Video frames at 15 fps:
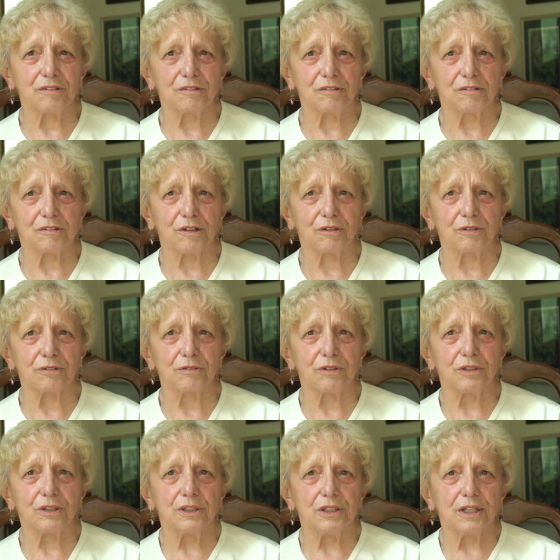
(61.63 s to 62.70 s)
or so,
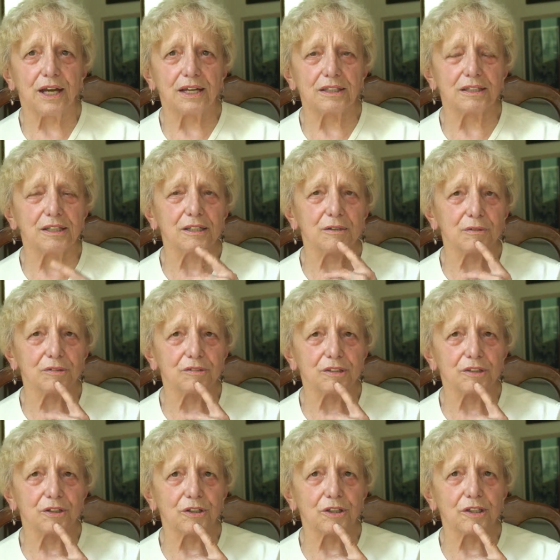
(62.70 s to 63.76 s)
I think it was
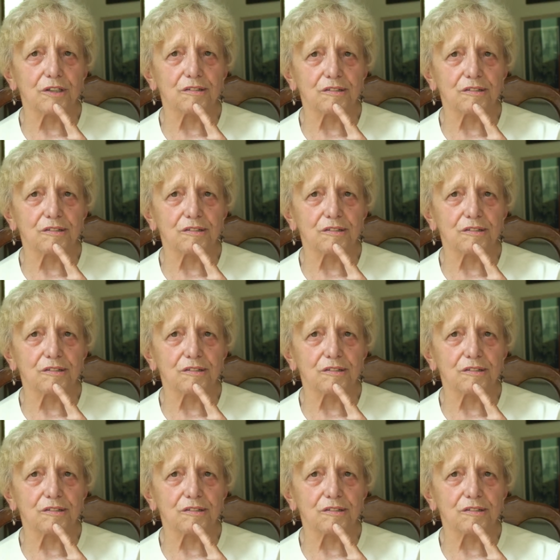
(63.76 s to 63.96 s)
in the early